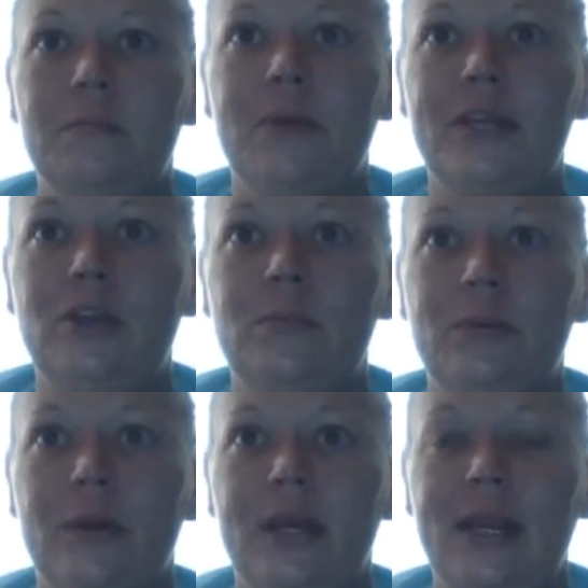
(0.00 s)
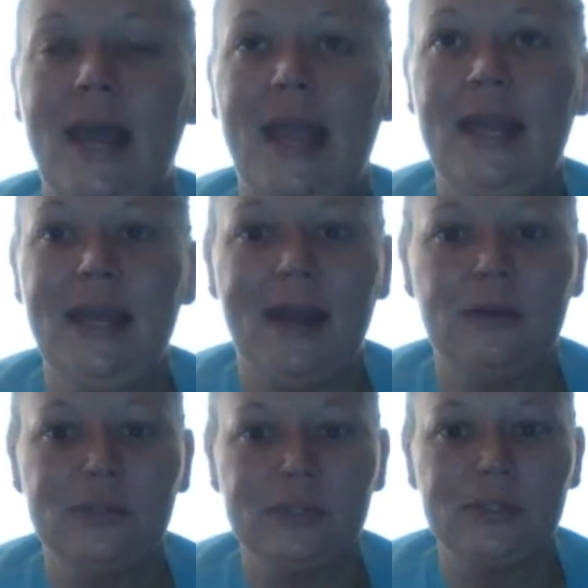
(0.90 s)
But you put 8
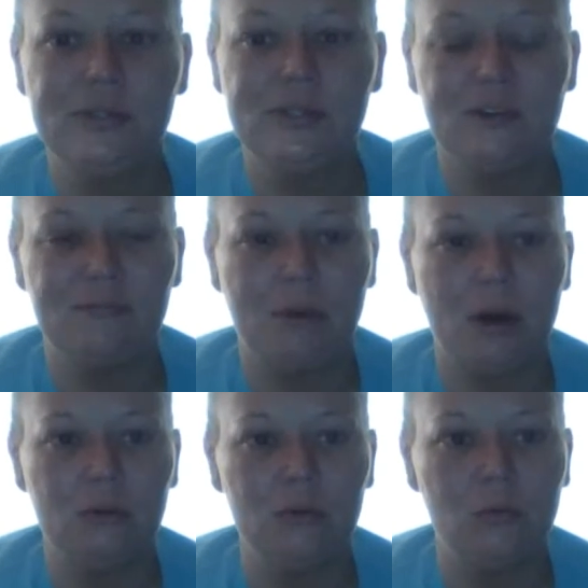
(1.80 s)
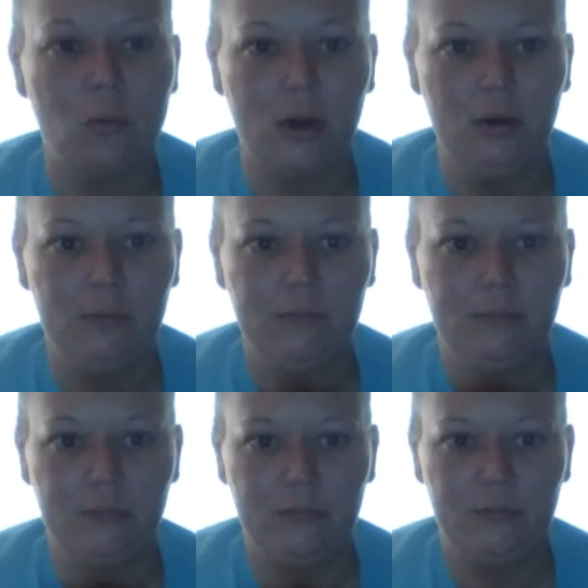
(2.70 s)
ounces of bottled water
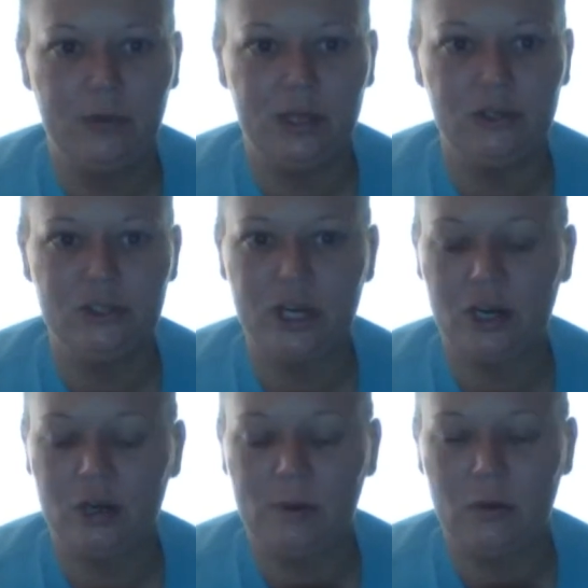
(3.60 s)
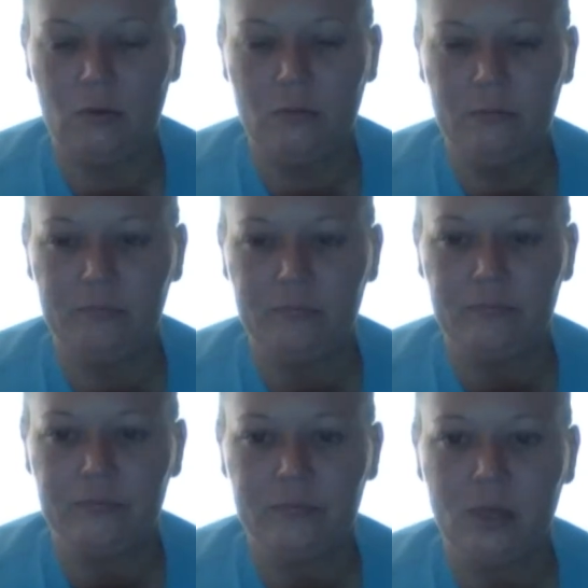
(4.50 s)
in your shaker bottle,
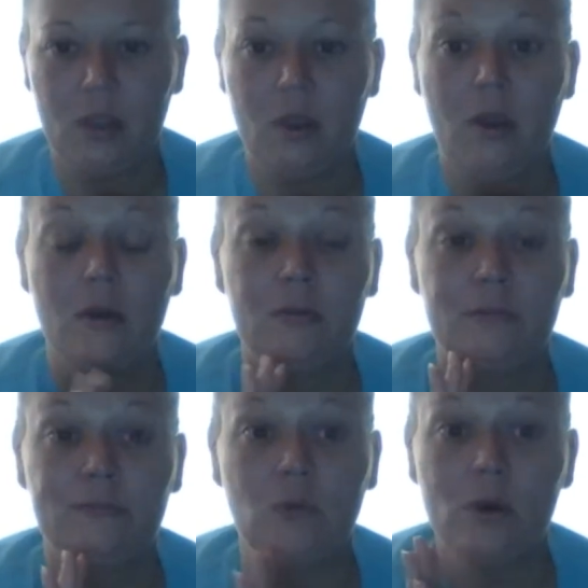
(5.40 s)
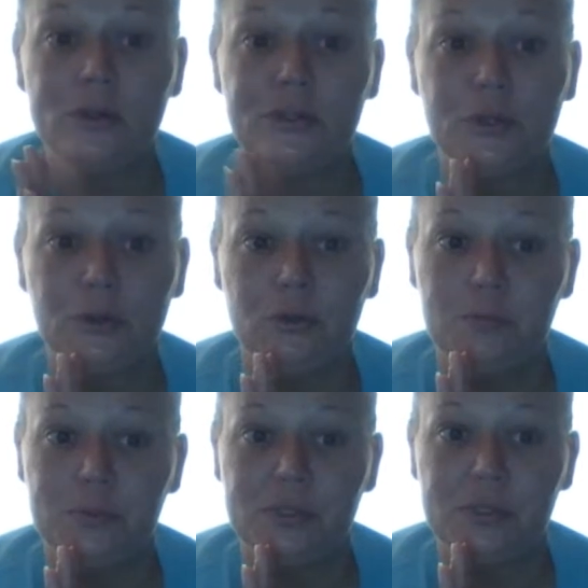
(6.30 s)
4
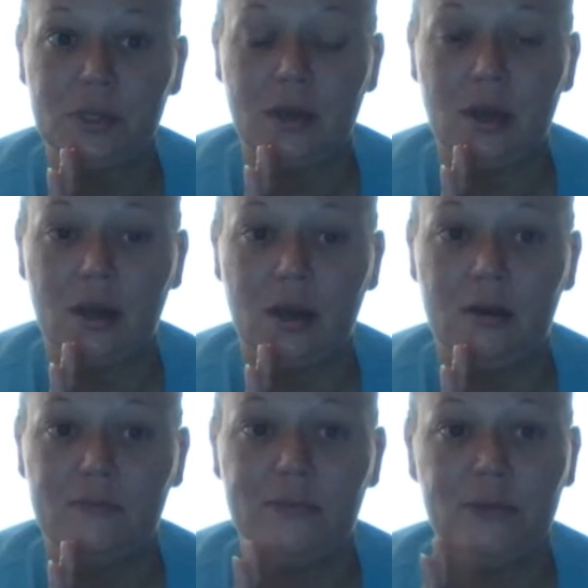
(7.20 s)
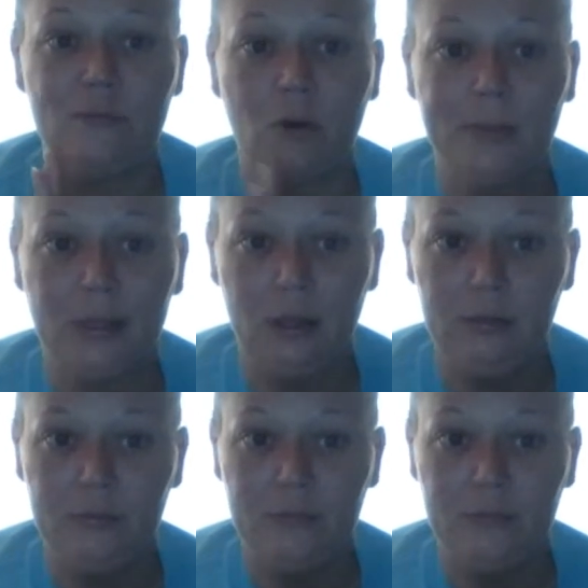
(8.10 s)
scoops of the formula,